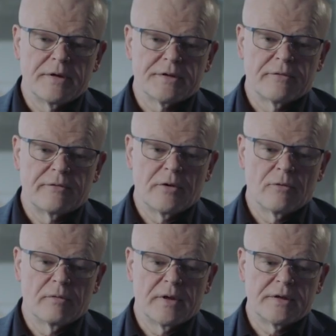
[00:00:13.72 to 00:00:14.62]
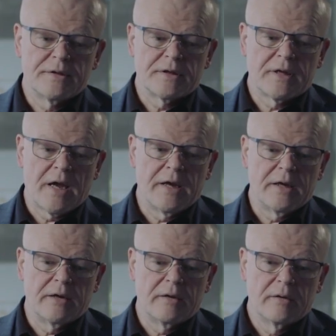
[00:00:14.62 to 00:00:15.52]
is a fuel that is
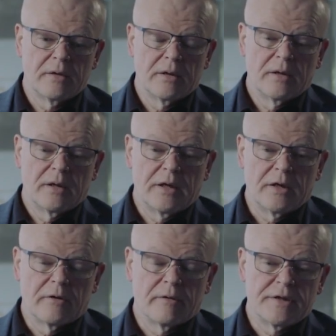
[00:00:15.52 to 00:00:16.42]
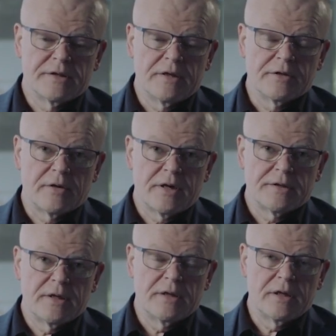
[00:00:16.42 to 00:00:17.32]
gaining increased
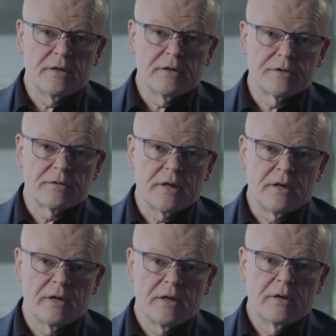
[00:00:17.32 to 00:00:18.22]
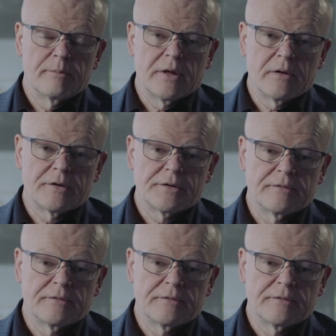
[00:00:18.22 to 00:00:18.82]
interest in the industry because